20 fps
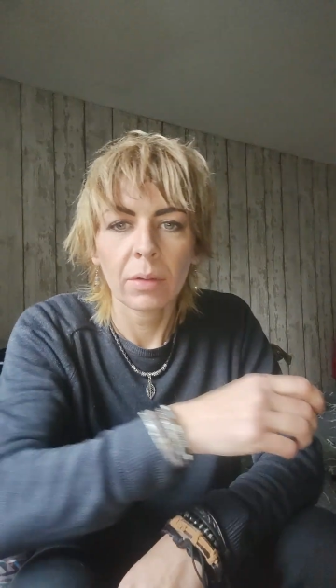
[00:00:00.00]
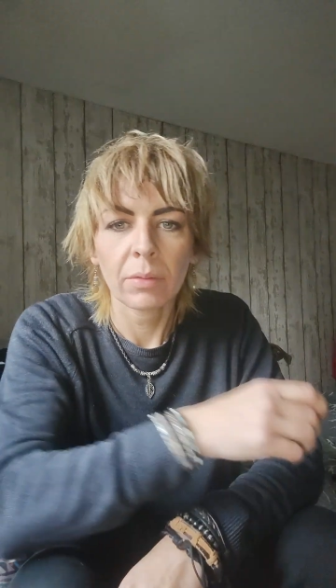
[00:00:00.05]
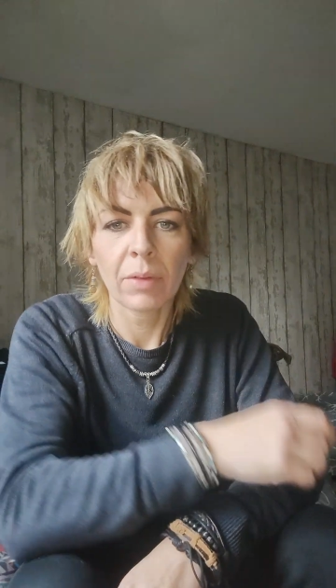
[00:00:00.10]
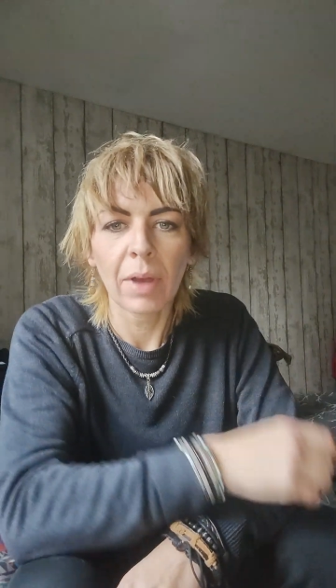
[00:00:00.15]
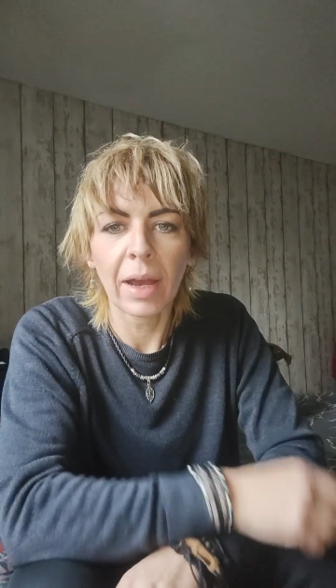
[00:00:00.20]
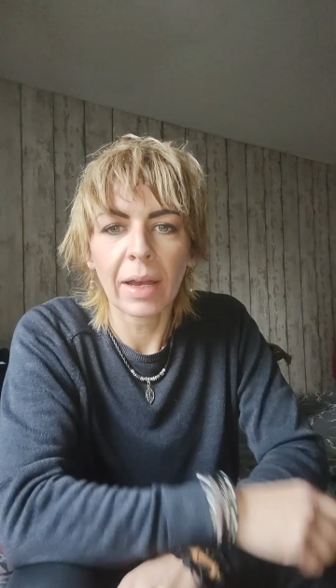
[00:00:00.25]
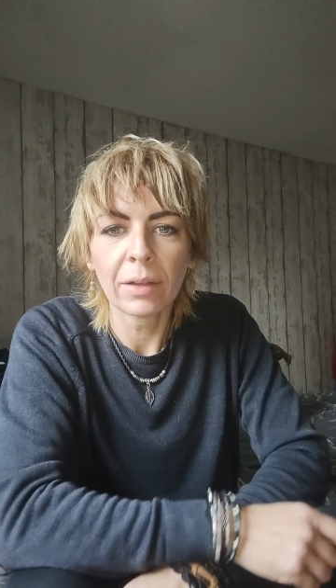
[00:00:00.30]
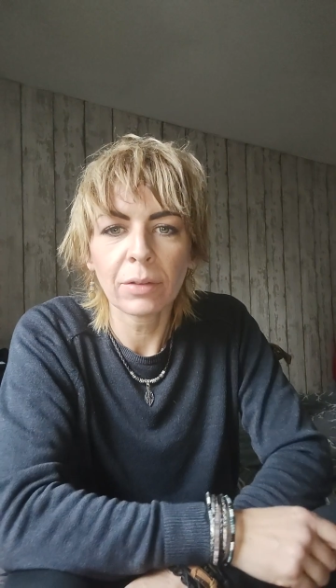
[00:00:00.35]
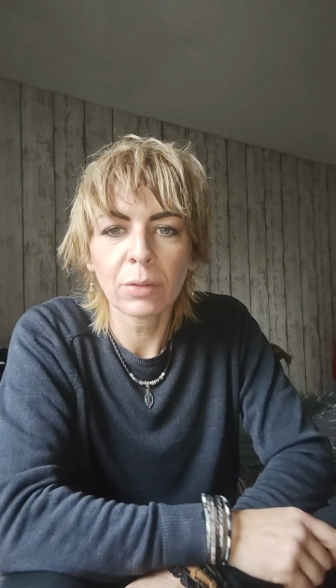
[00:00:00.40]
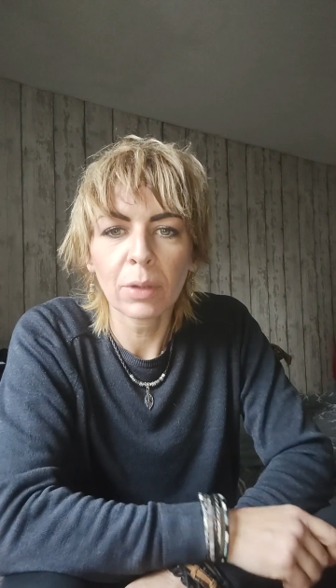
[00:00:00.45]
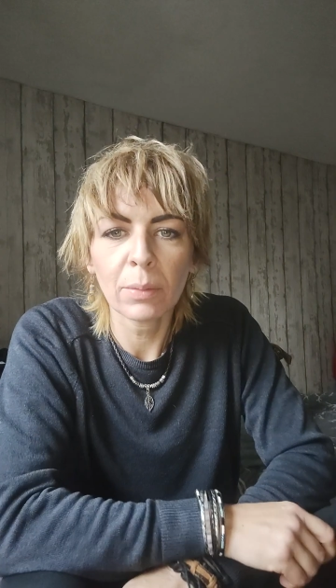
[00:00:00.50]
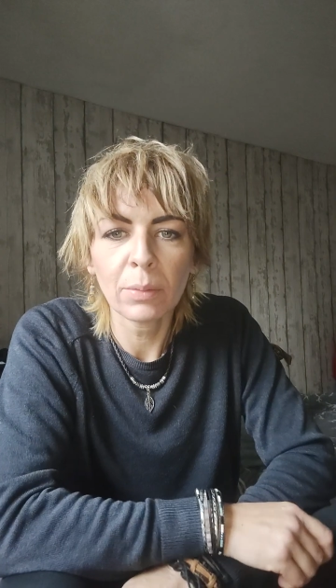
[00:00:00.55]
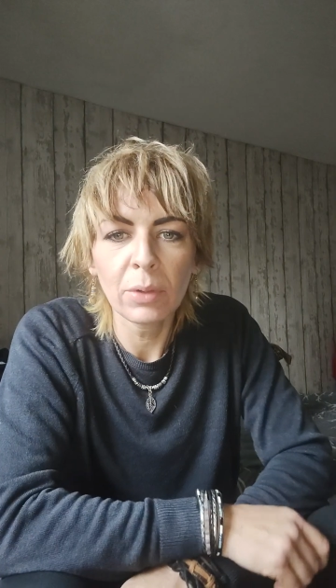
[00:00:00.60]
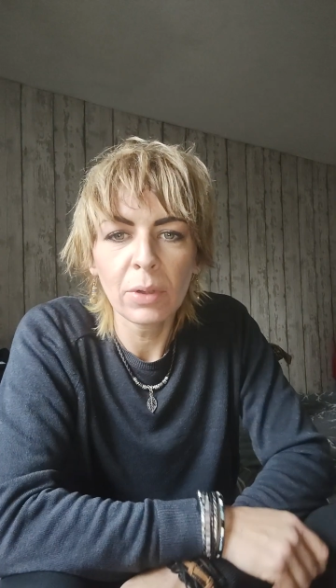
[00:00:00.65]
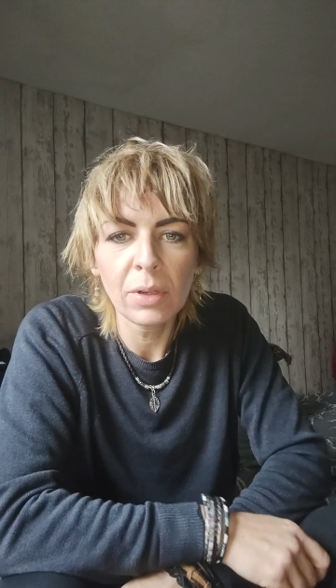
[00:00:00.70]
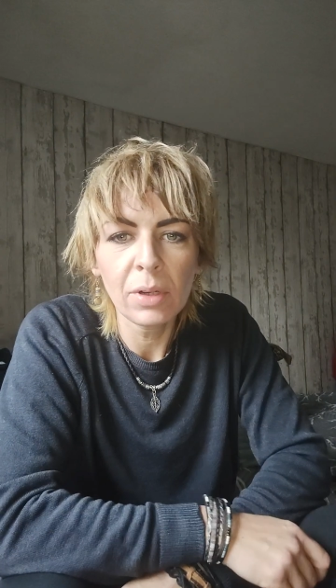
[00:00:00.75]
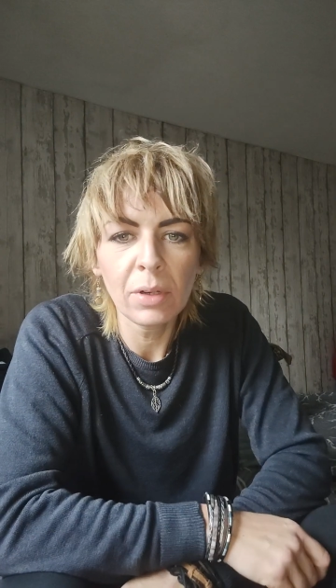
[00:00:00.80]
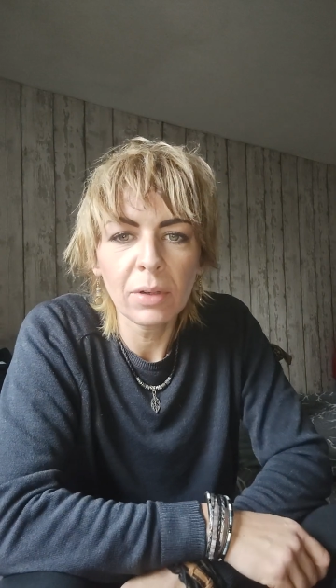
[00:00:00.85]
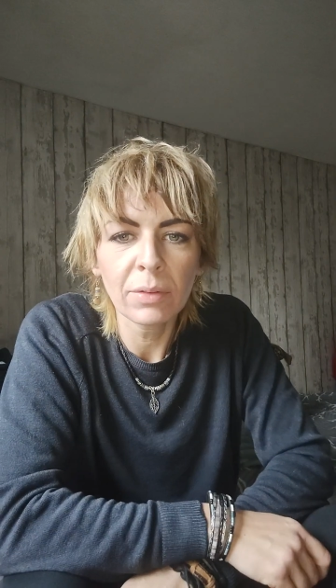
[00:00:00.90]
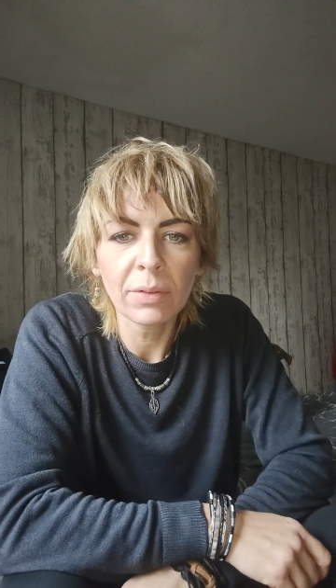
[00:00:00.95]
Right, so I'm
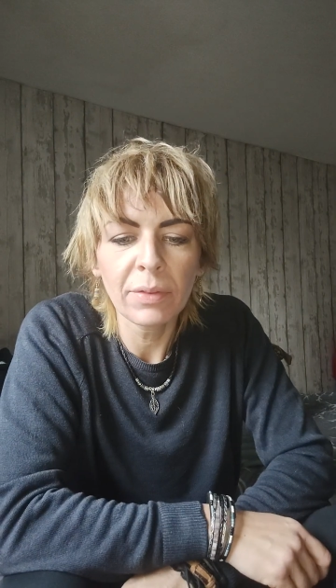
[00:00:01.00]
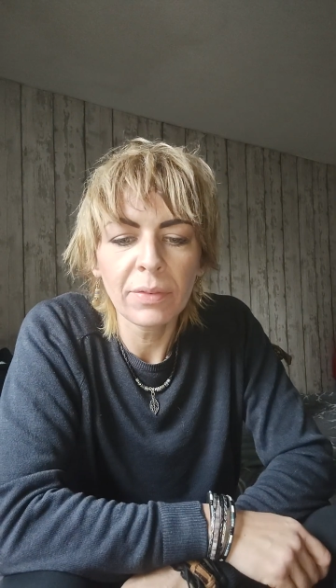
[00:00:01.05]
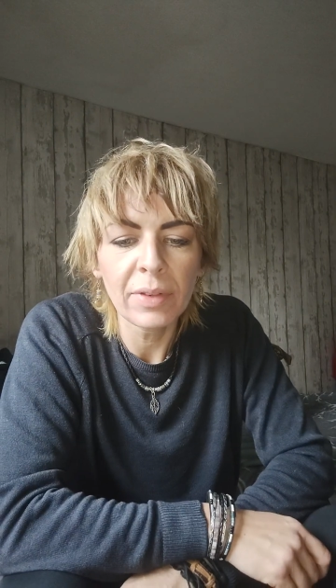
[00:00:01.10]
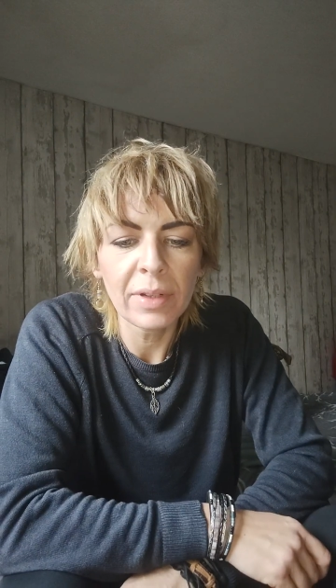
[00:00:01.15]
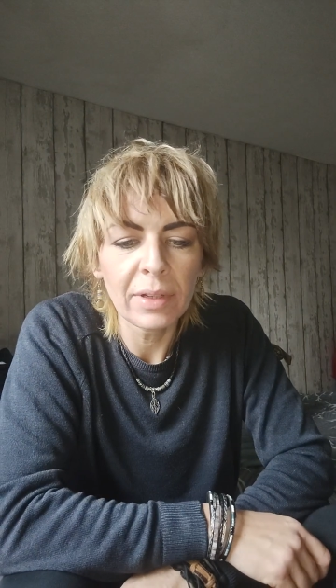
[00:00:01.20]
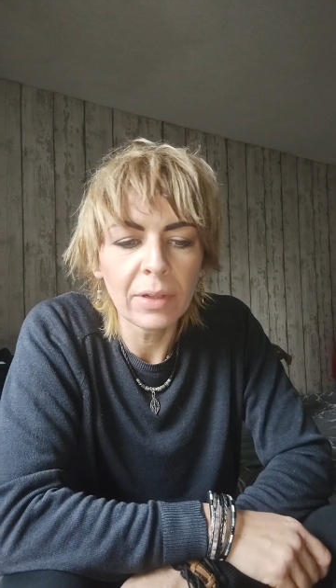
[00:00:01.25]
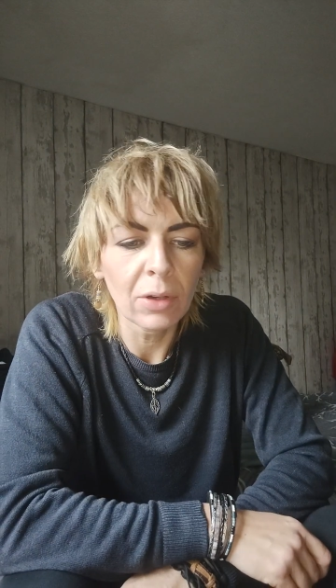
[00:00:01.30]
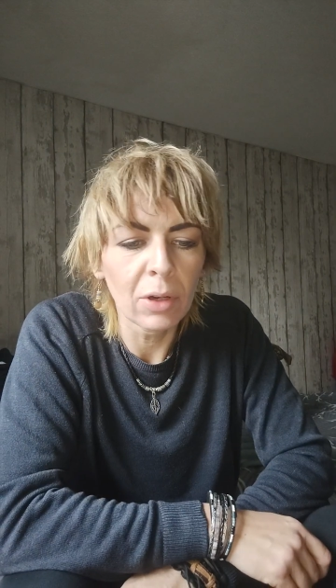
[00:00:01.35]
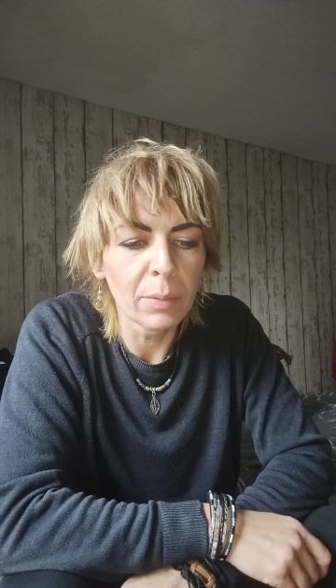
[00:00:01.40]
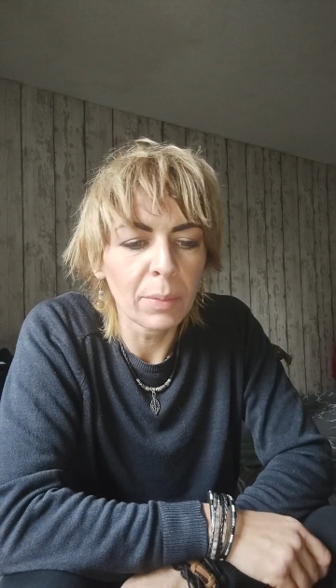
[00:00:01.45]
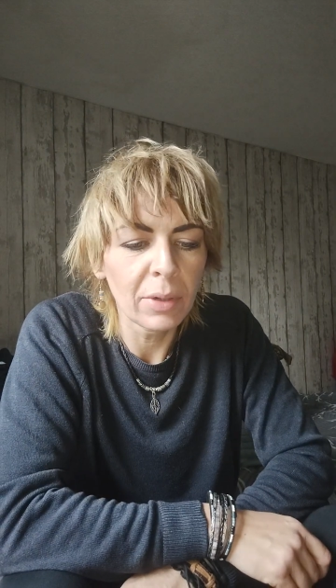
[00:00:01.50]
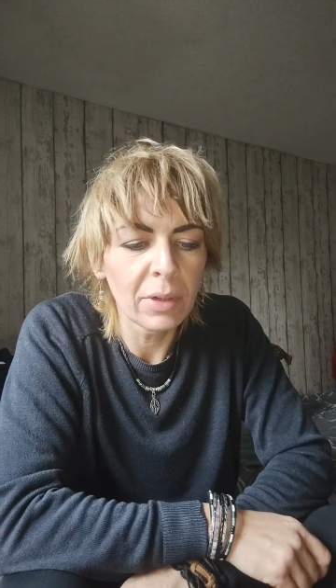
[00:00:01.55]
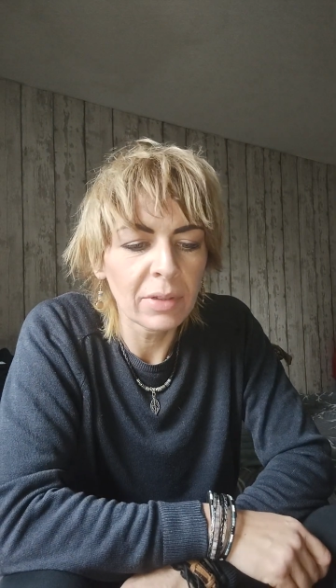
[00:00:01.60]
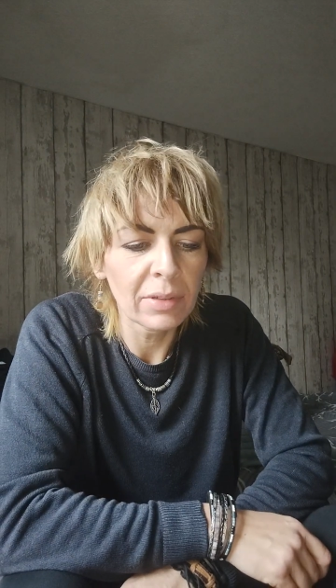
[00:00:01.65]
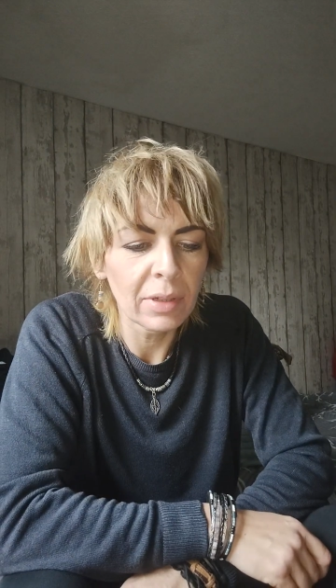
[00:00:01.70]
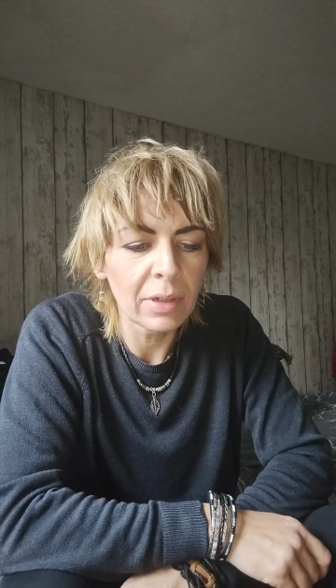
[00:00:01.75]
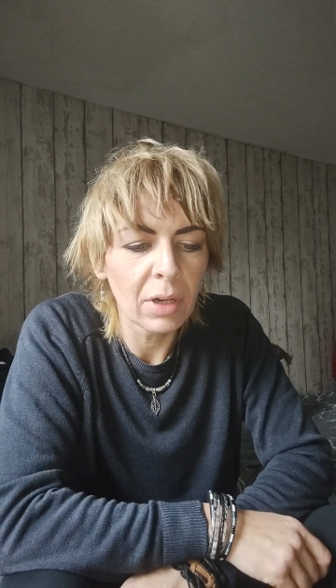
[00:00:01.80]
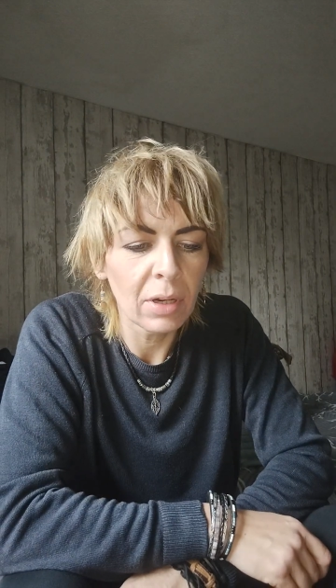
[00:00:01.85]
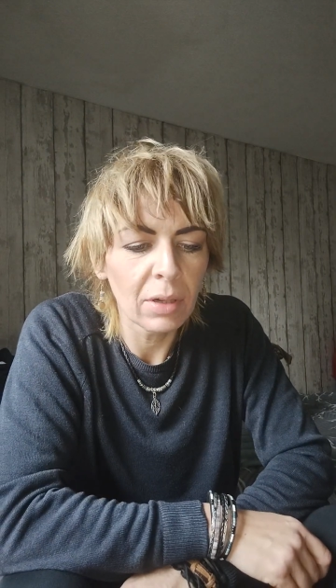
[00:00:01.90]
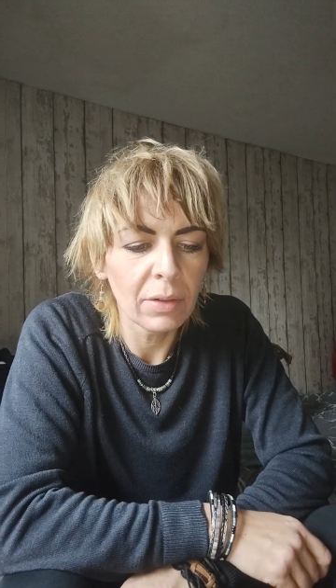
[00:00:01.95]
doing another video
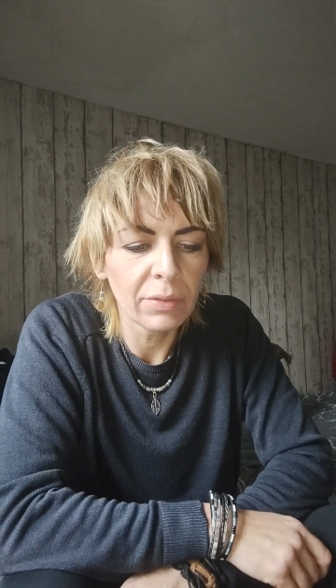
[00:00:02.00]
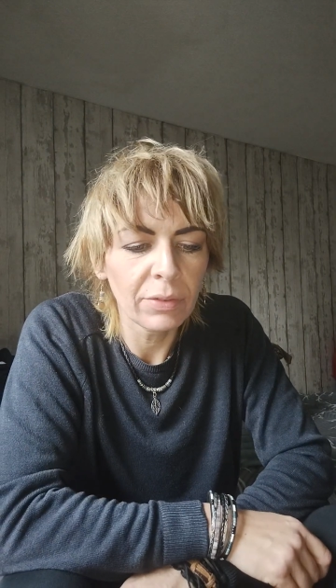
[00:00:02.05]
because I got